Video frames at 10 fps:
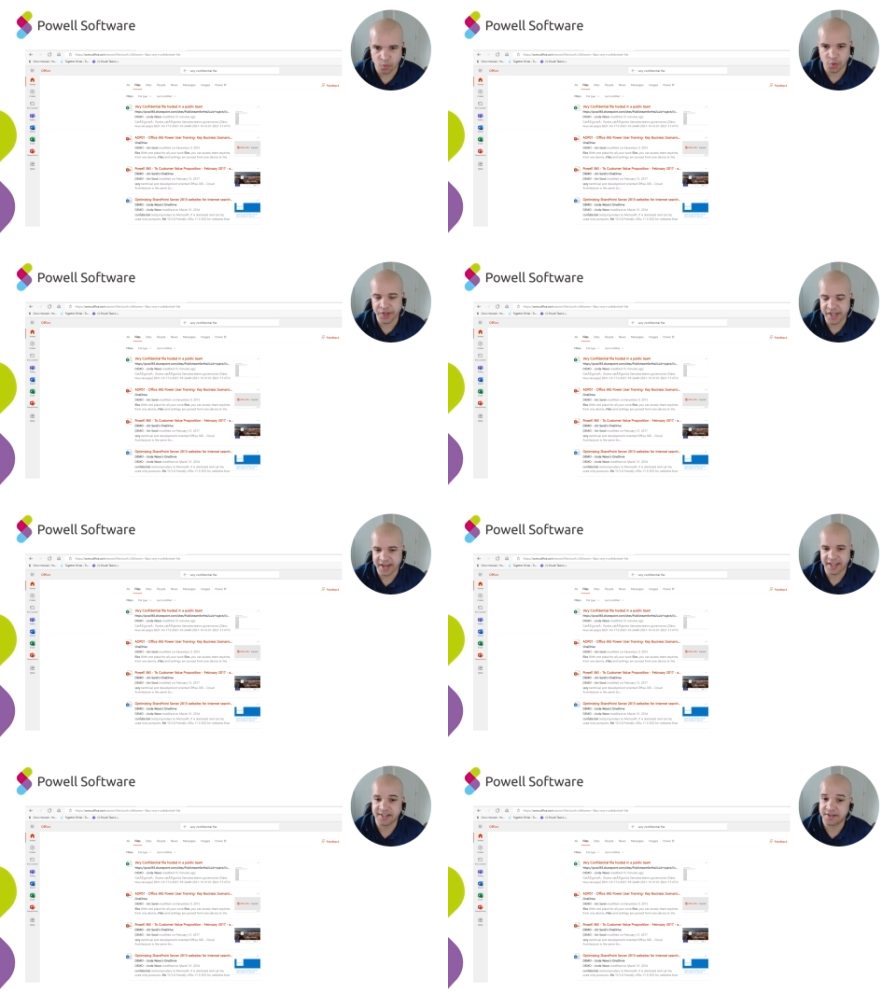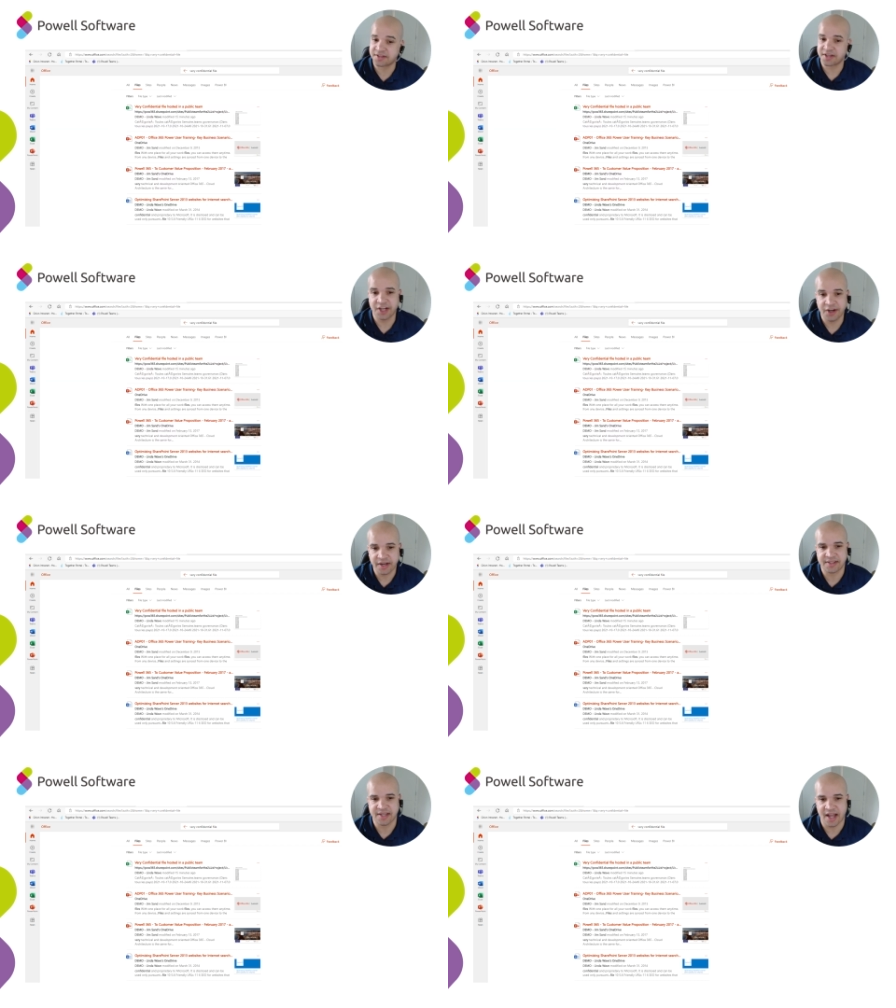Really getting into the
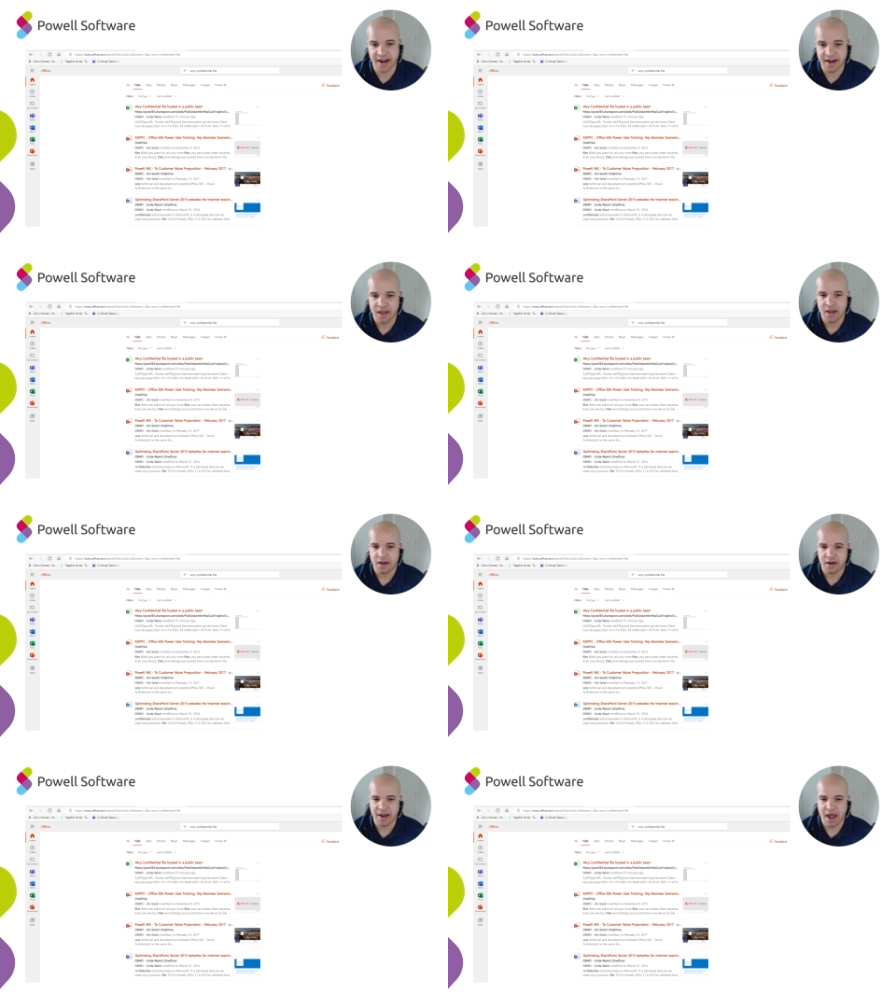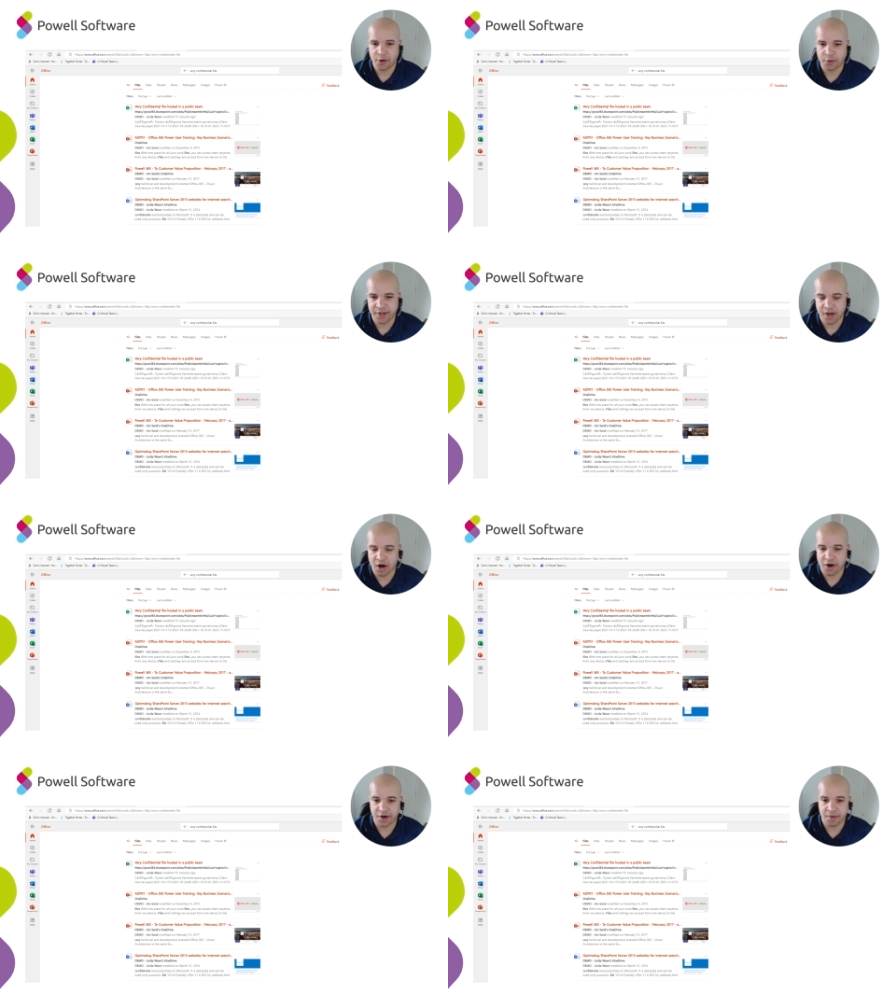security side, not only
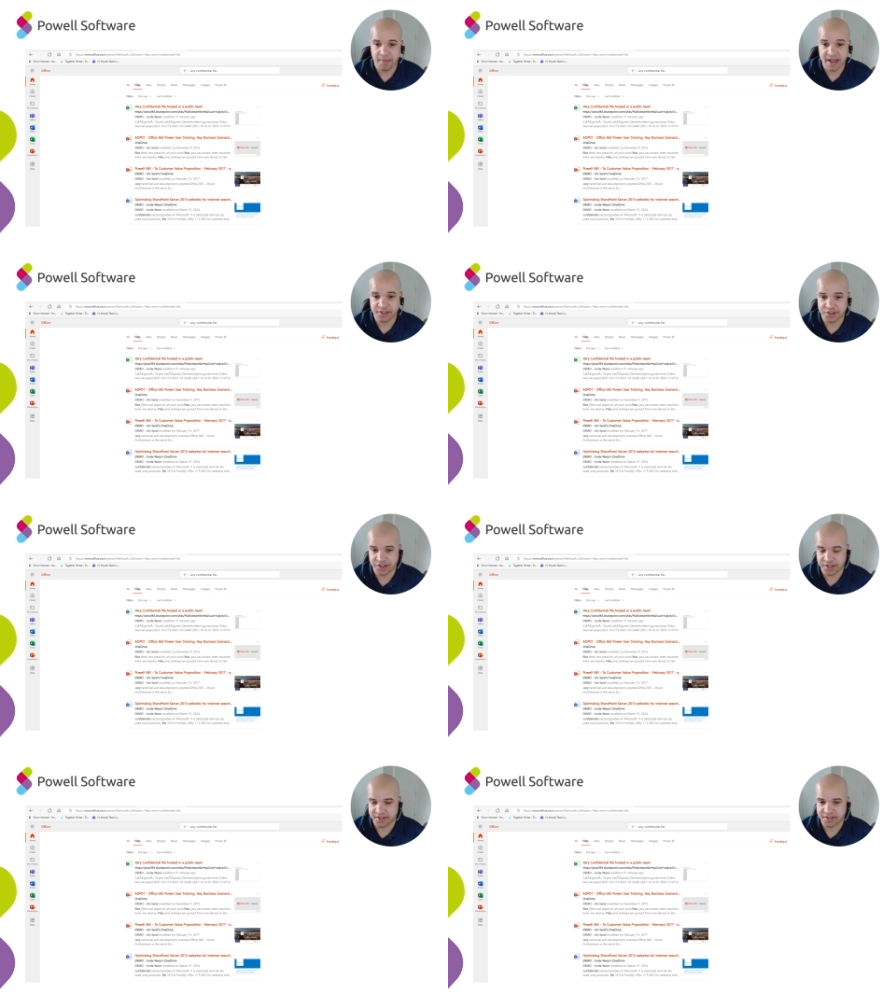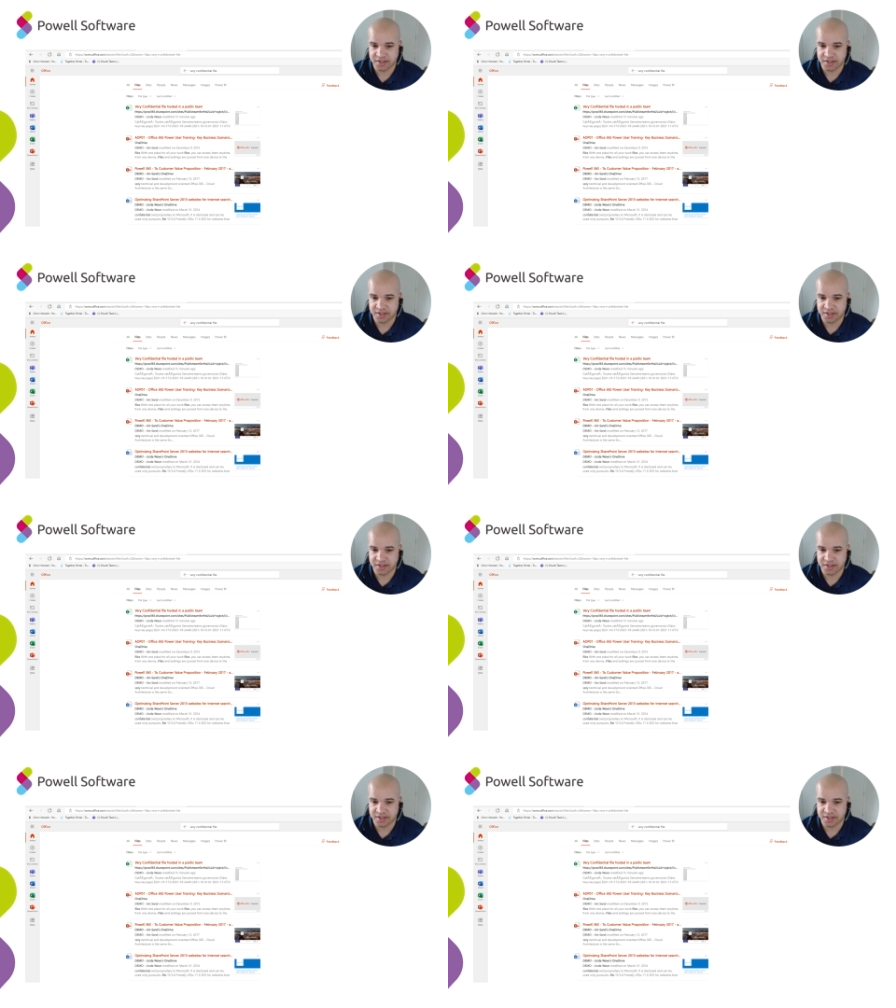are your messages,